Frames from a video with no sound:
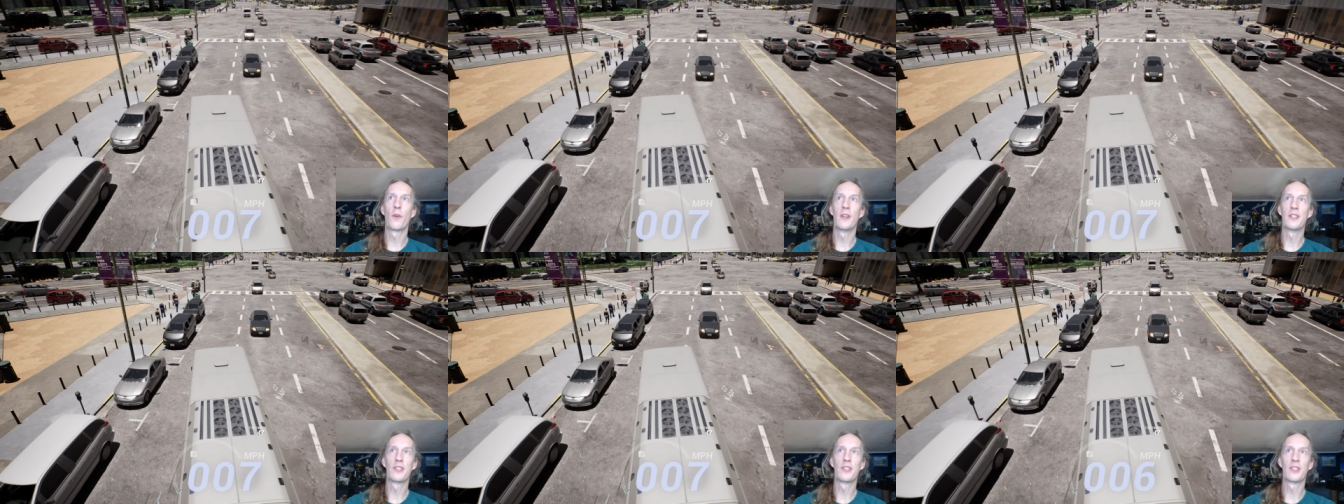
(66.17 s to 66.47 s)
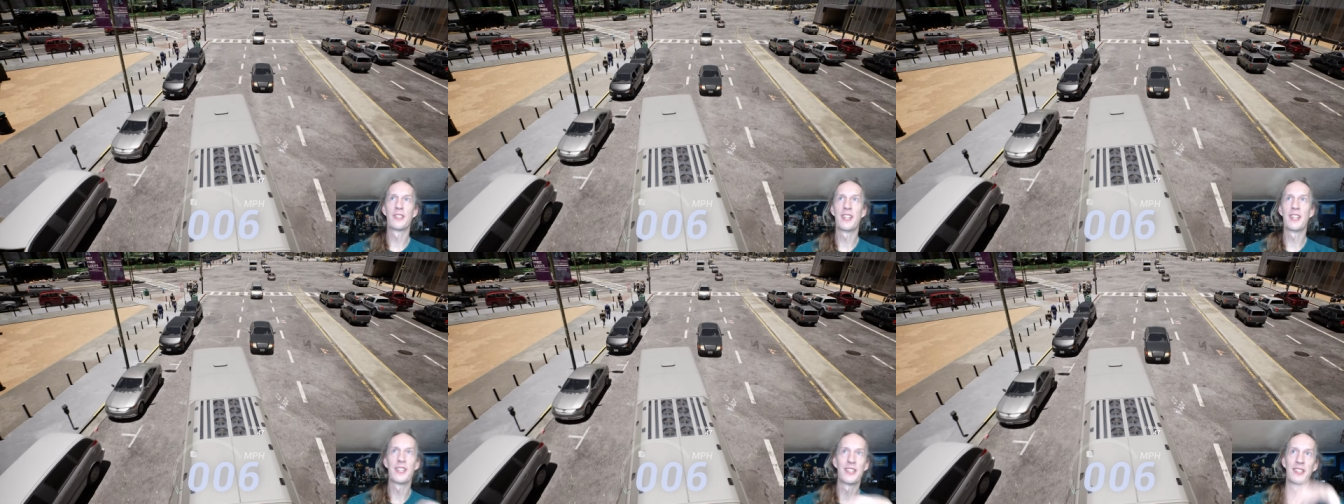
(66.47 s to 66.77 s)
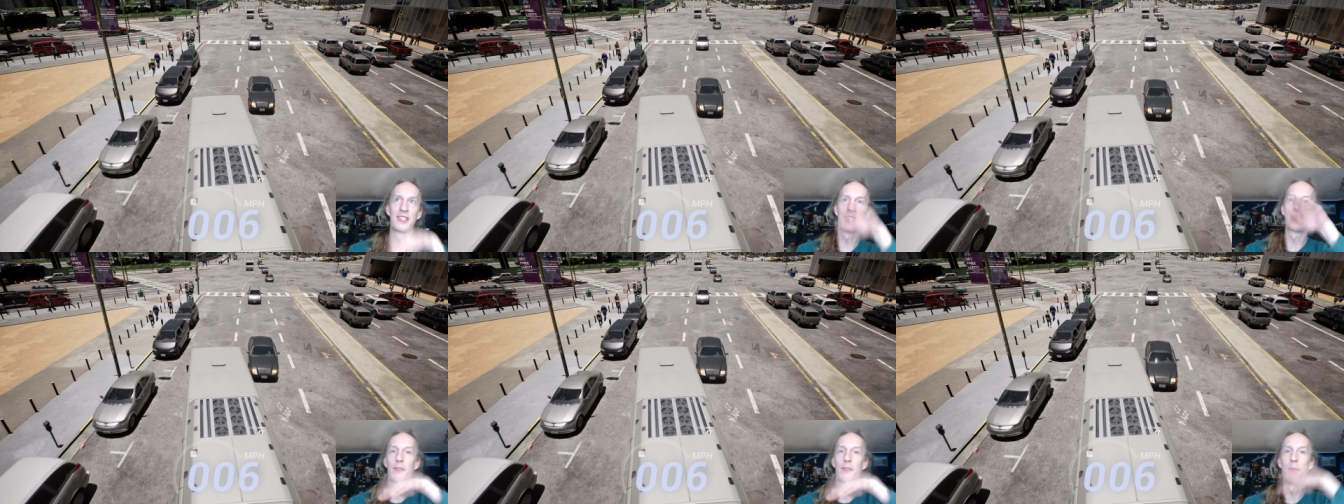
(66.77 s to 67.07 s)
It's just that the
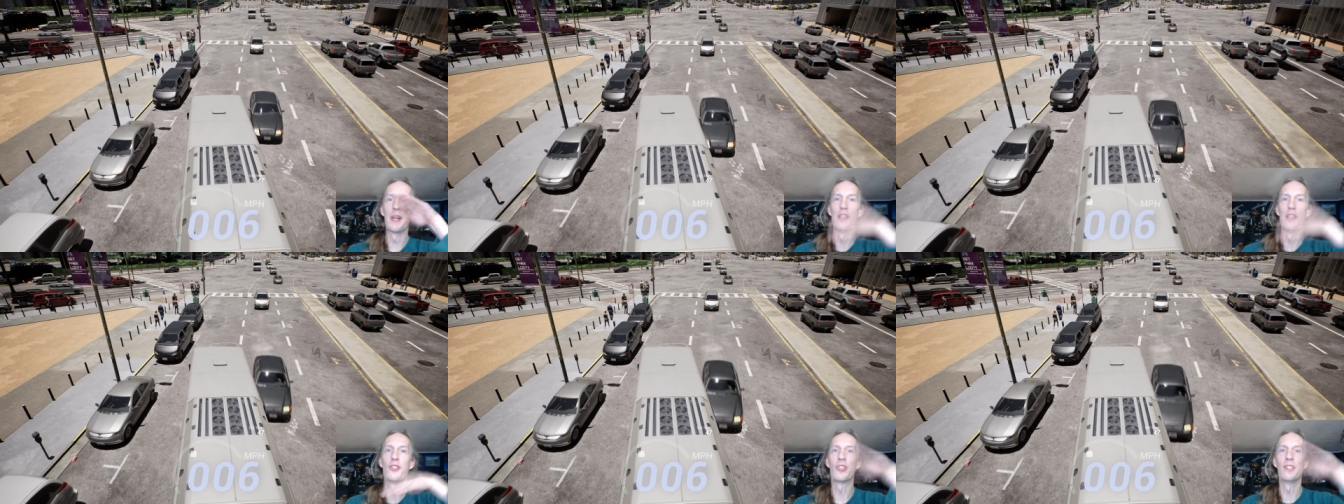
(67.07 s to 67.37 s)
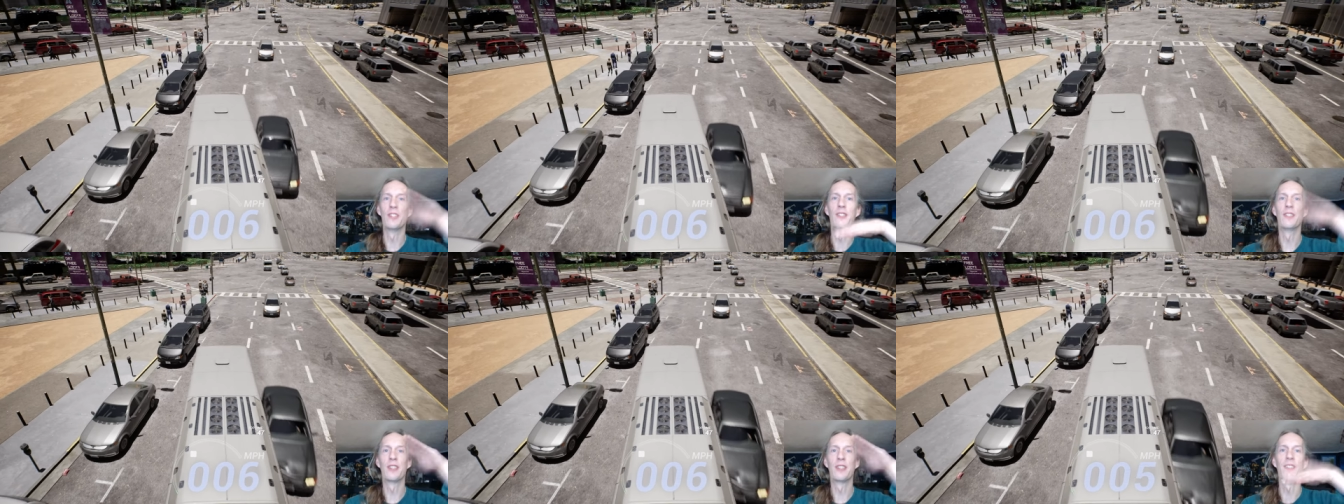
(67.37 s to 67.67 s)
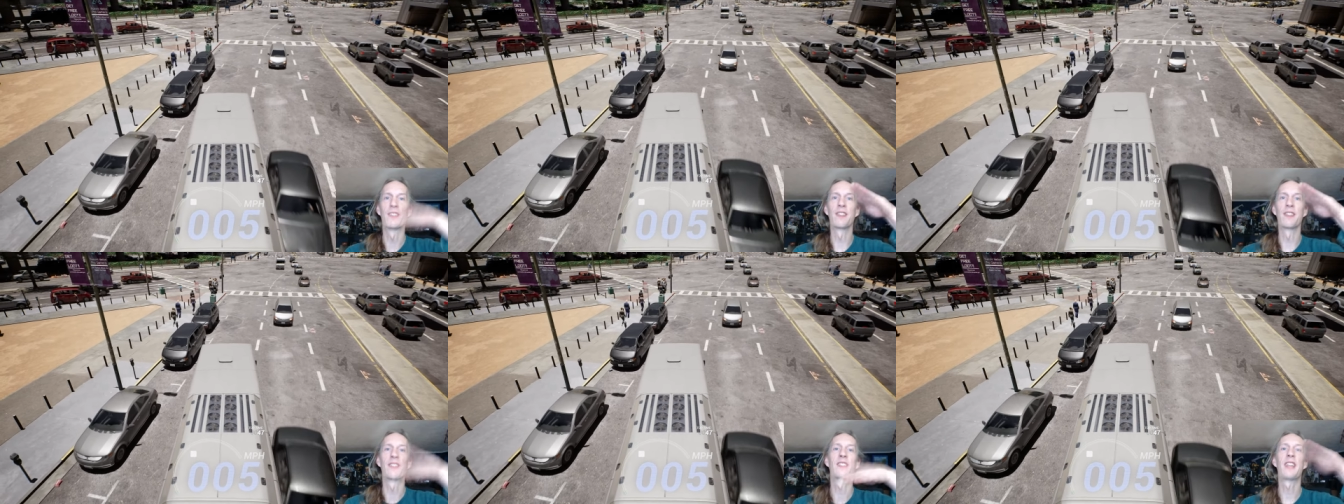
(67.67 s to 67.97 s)
suspension
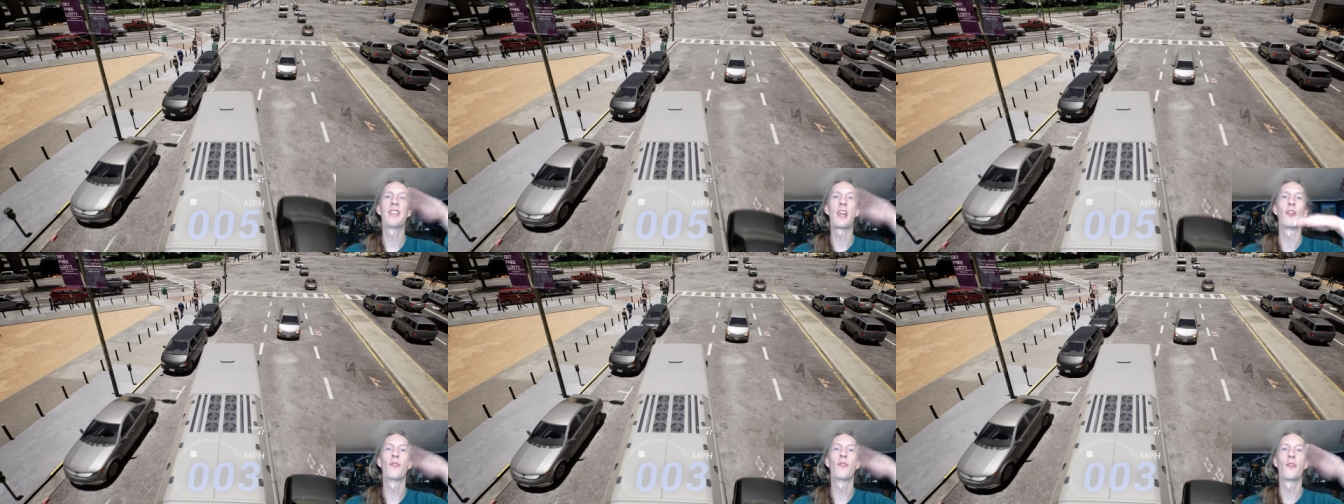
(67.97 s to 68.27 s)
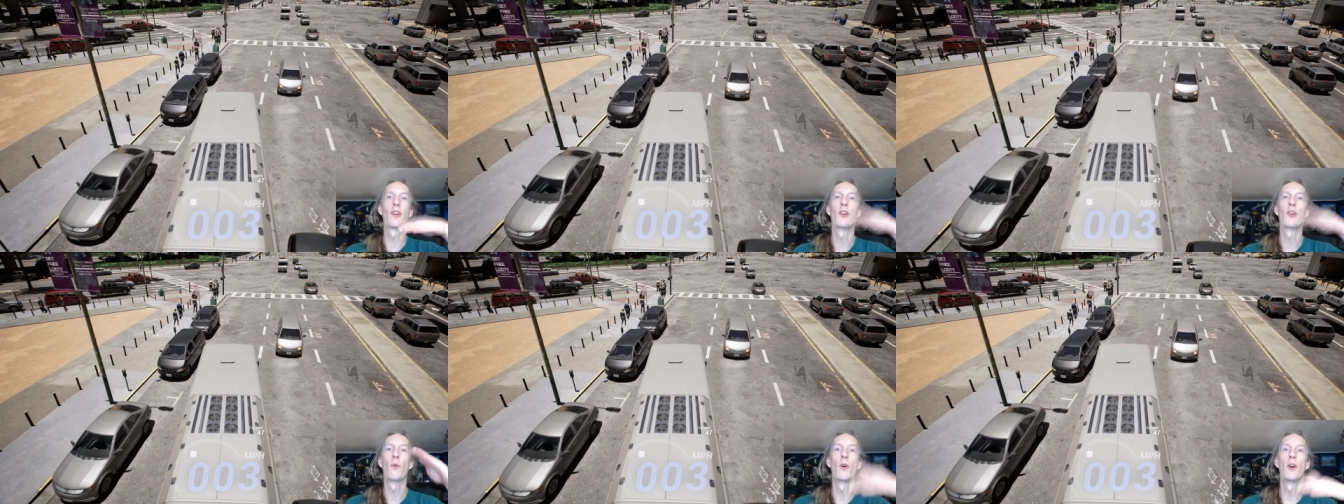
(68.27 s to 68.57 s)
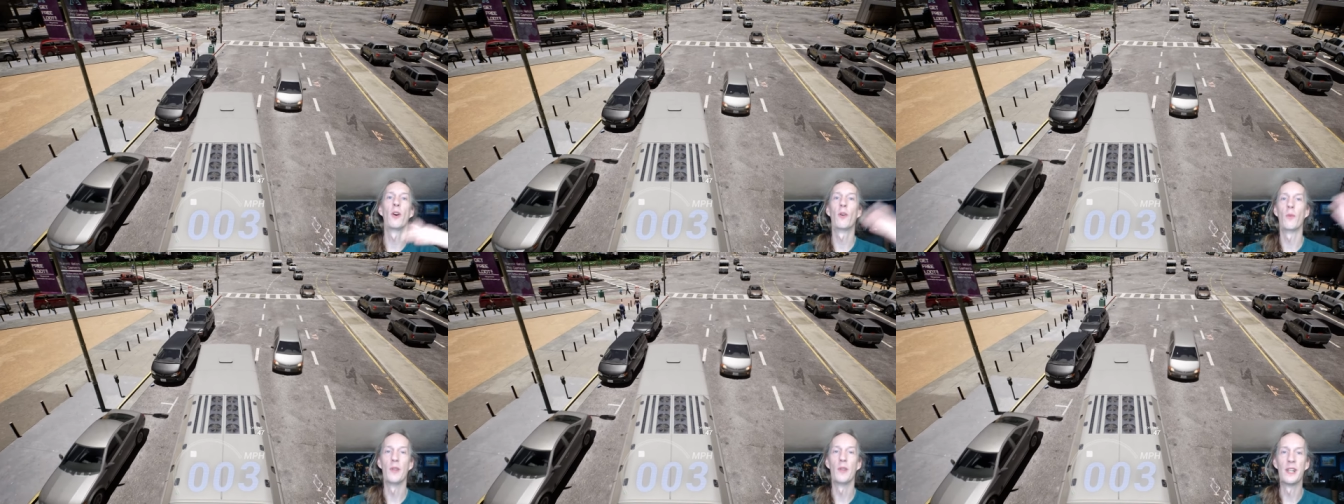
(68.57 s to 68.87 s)
doesn't settle very
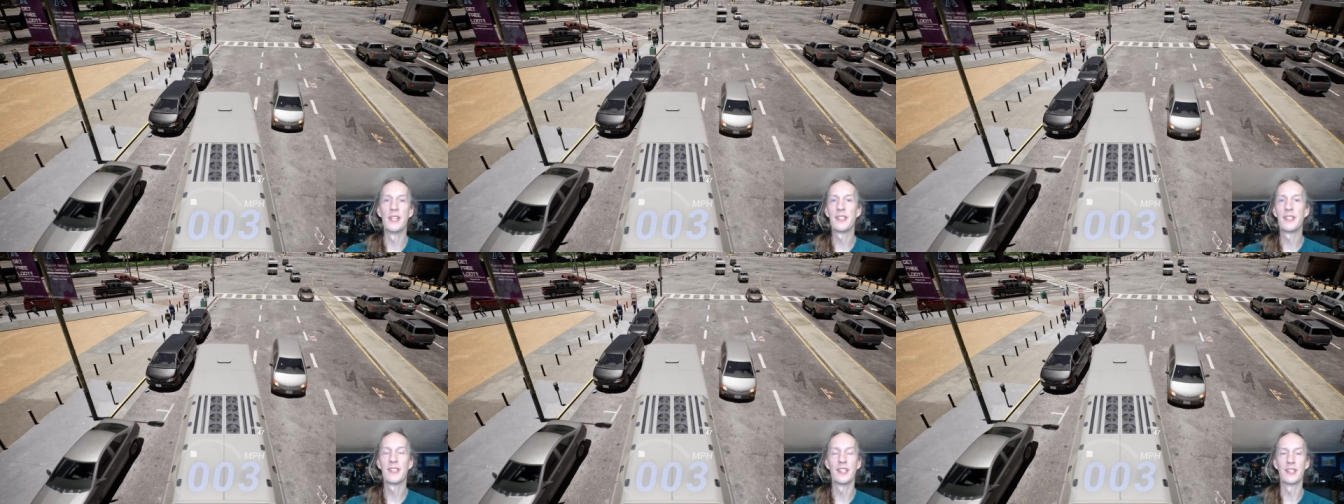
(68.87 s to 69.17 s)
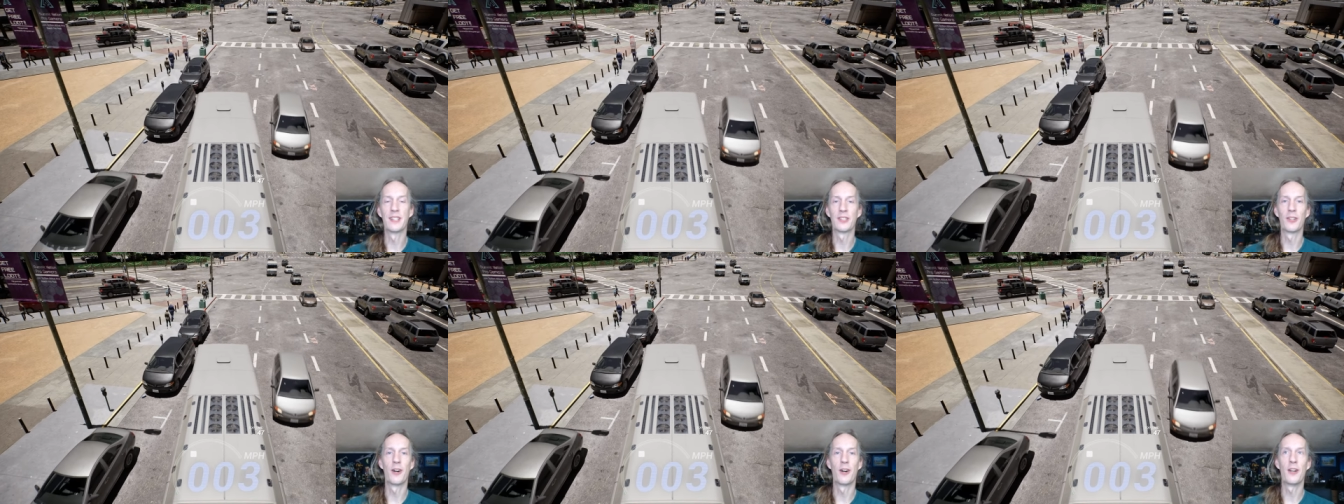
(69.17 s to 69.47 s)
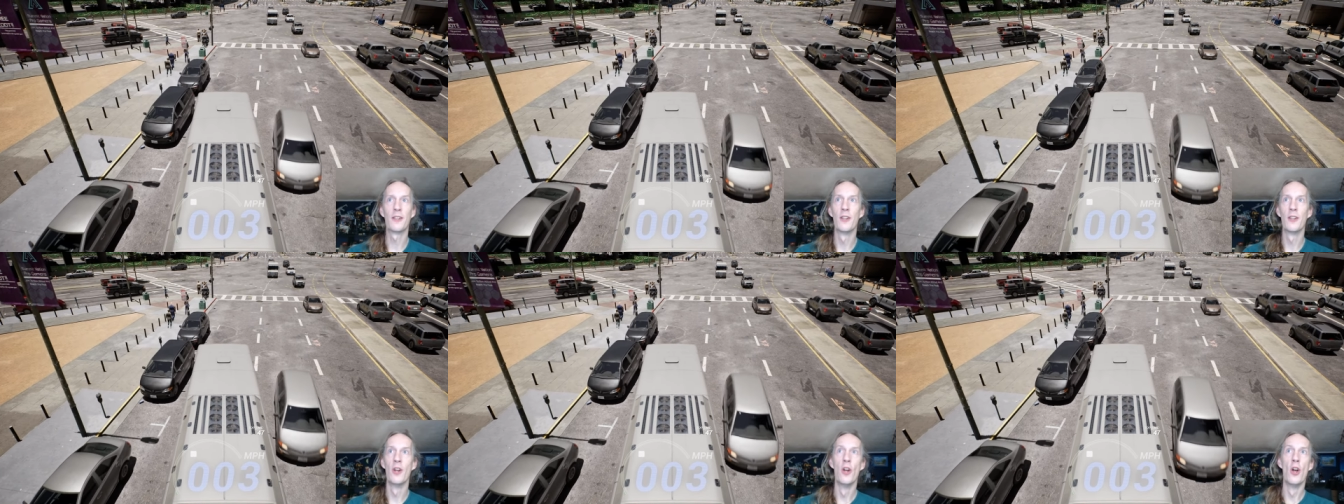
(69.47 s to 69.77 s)
well when async's on.